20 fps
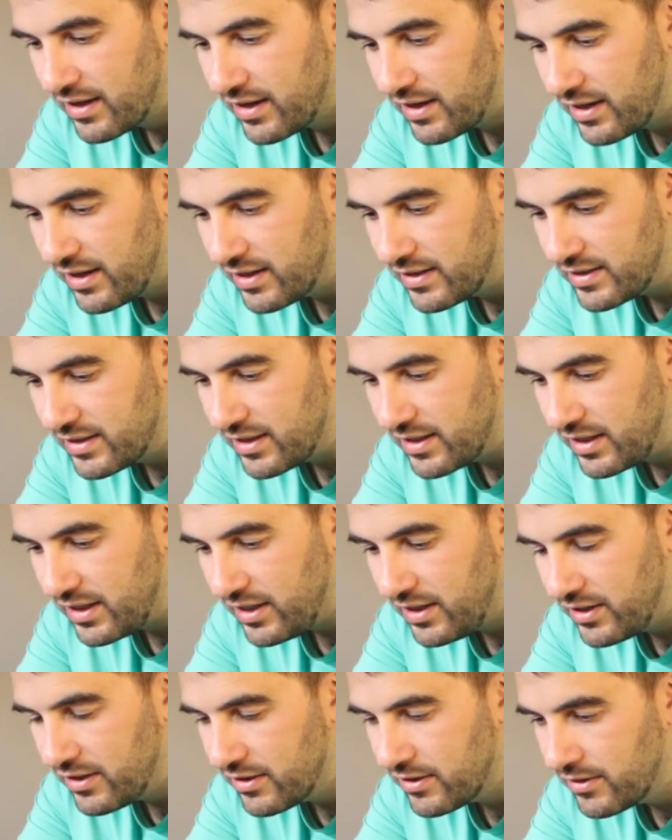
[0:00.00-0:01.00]
It's in
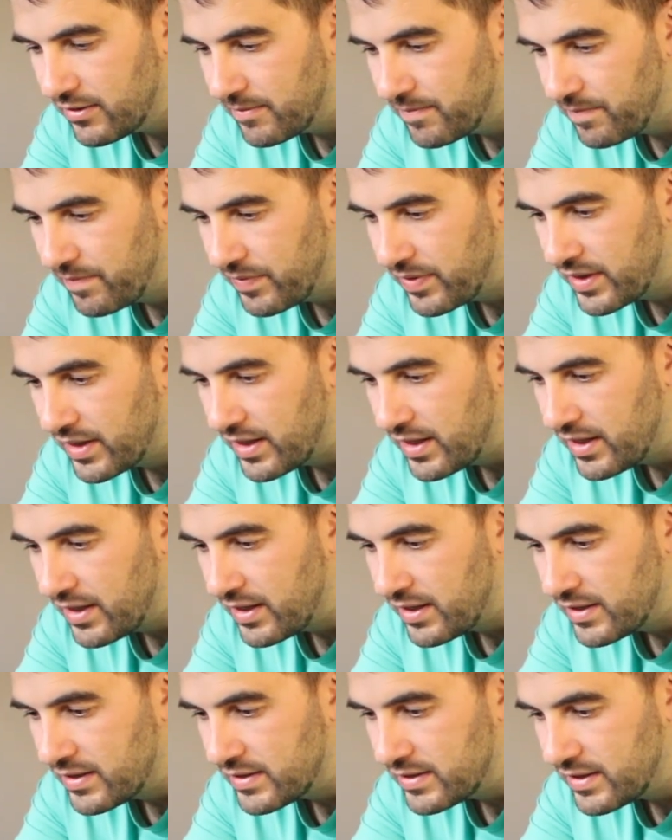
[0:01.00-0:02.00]
here.
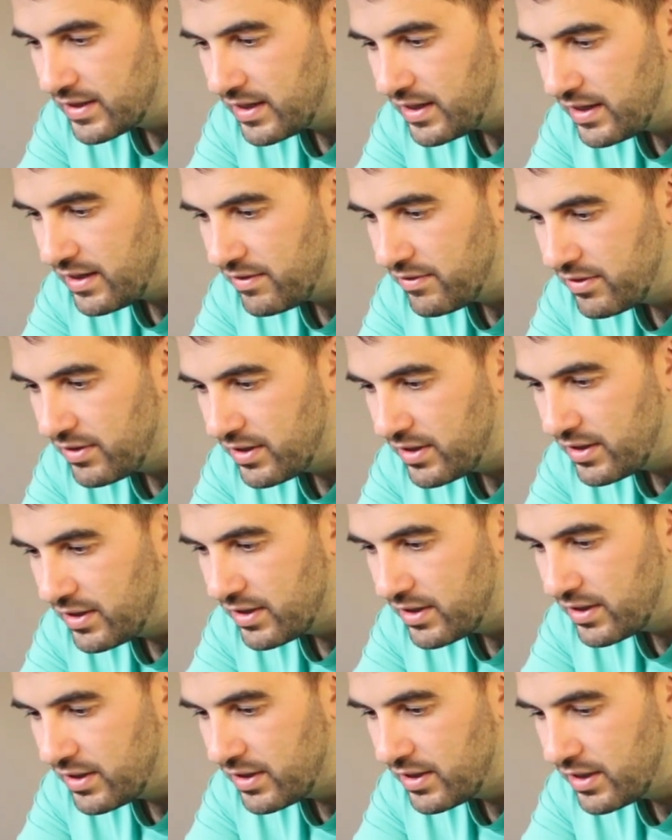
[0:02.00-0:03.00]
Save.
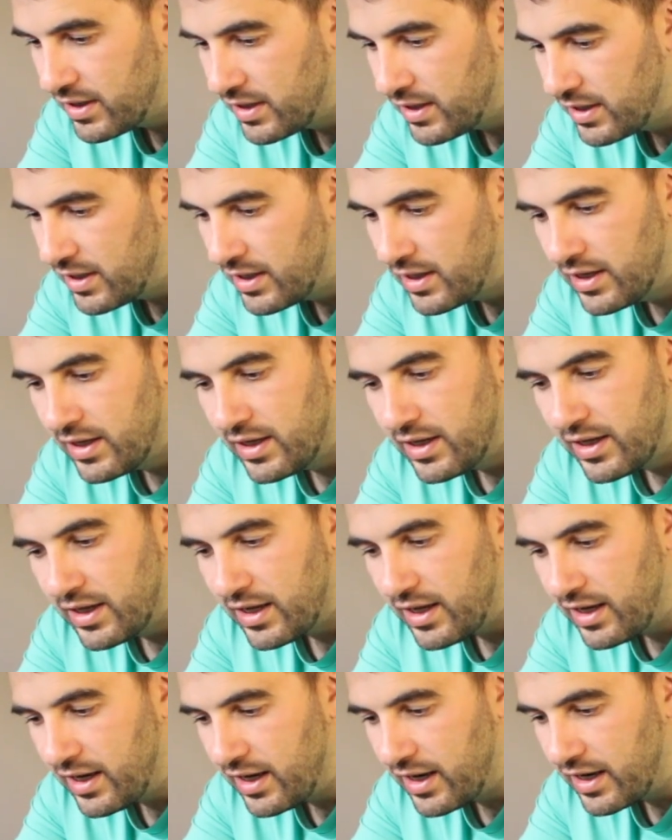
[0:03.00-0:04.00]

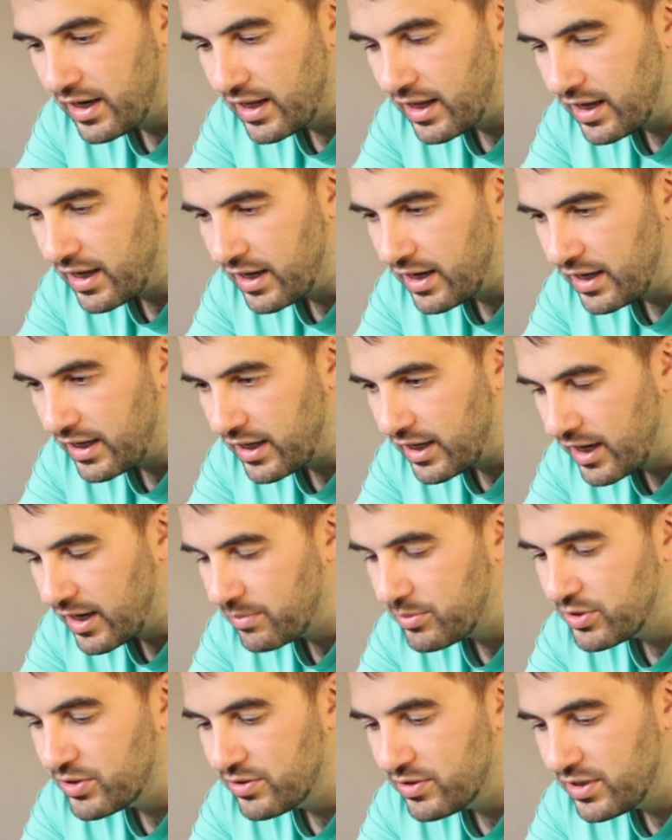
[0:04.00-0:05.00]
And I
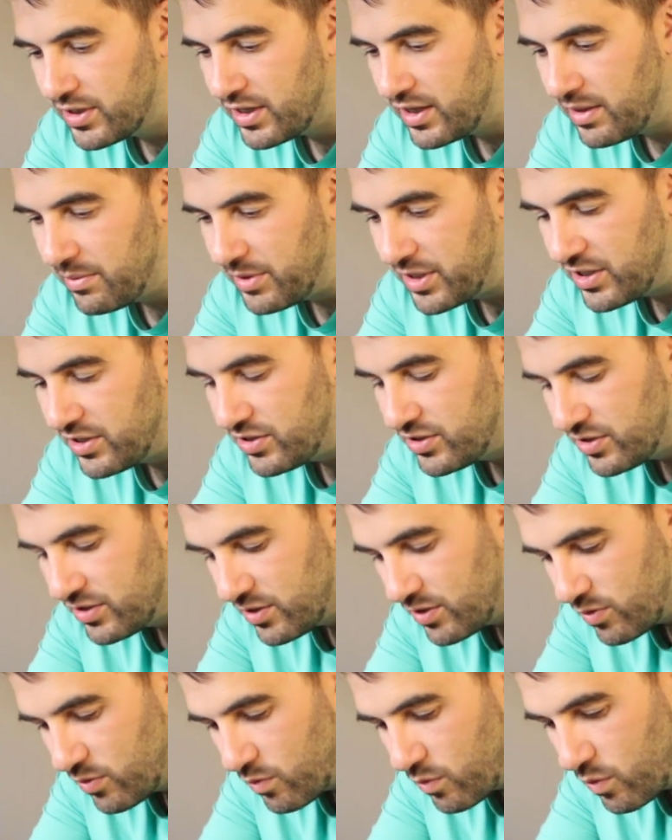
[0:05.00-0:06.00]
captured an image
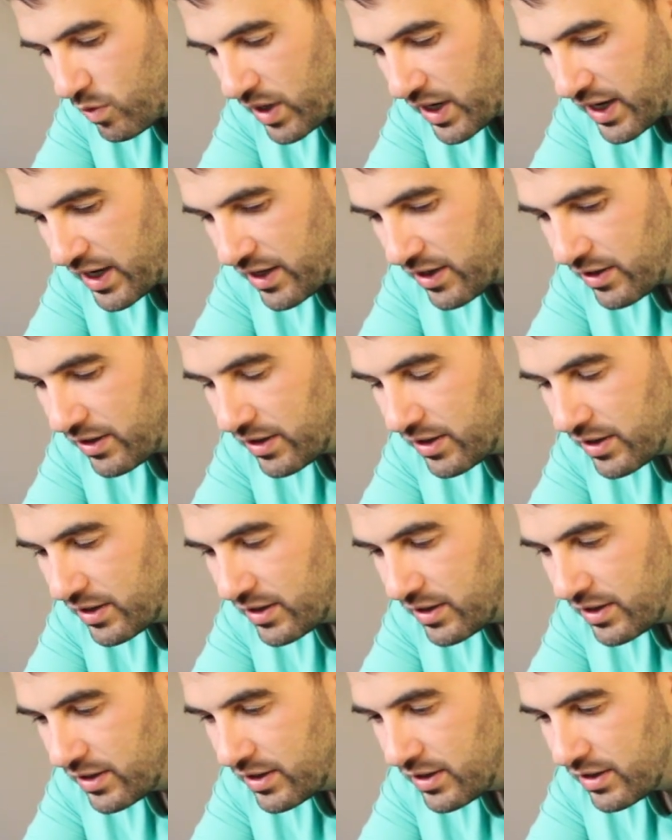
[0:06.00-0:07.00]
while
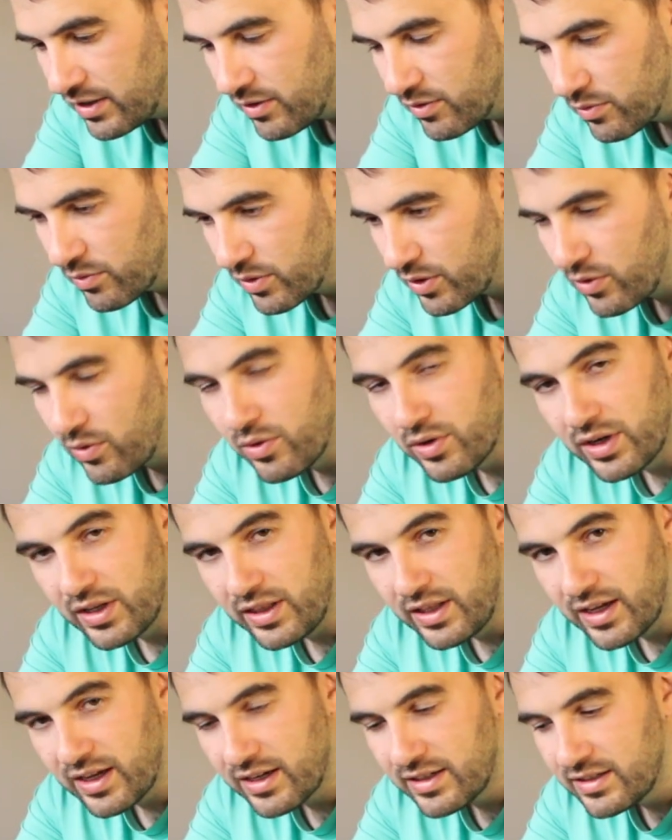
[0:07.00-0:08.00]
recording
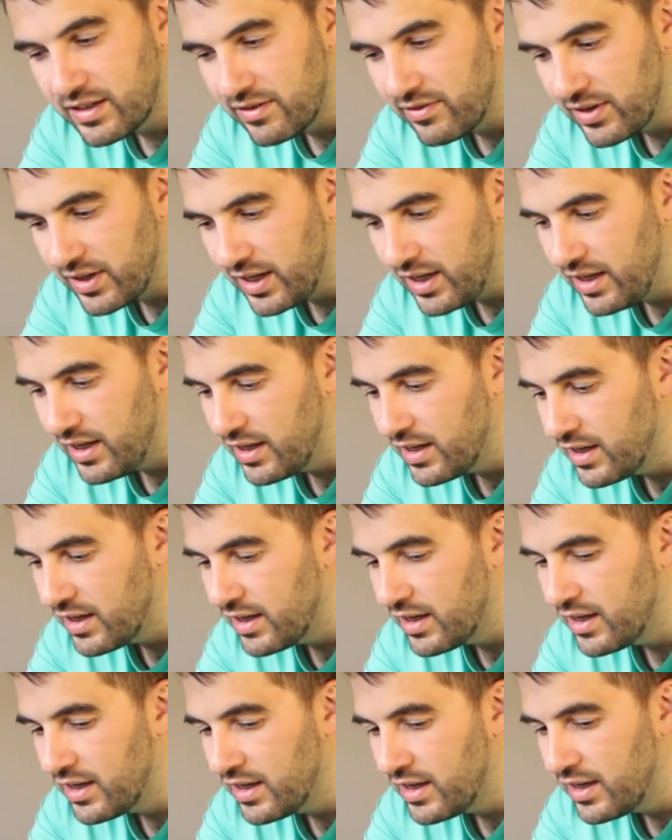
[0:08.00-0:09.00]
the activity
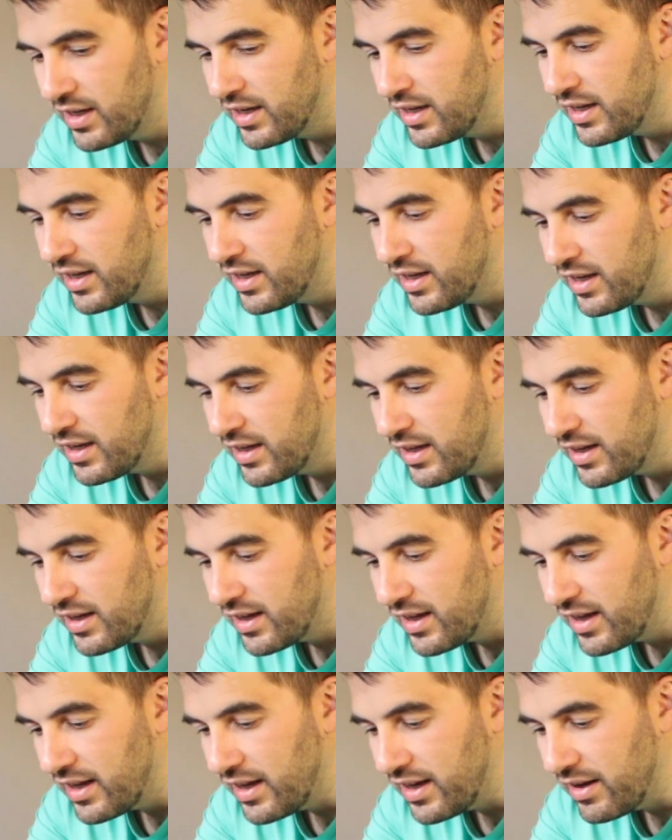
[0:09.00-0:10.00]

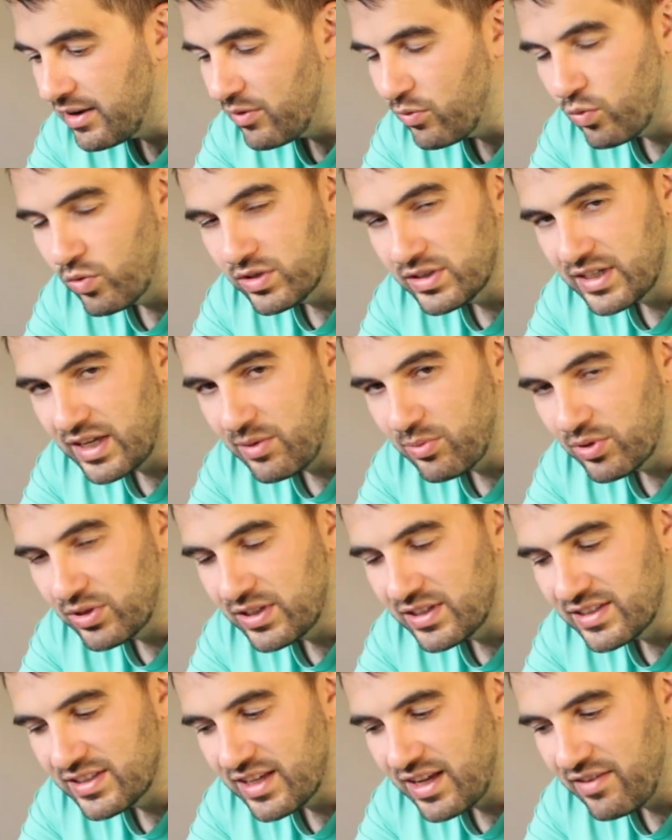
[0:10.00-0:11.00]
and was able
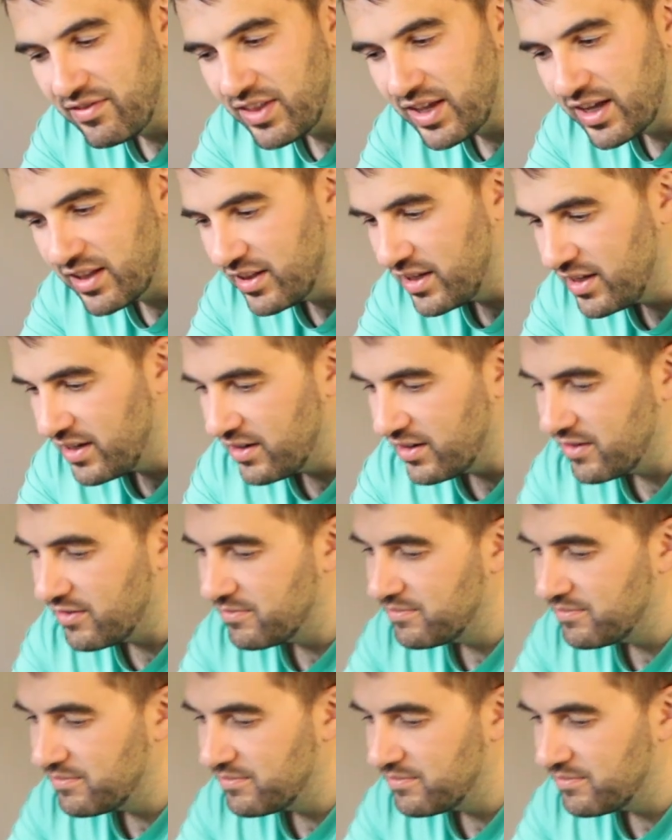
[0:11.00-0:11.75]
to save that later.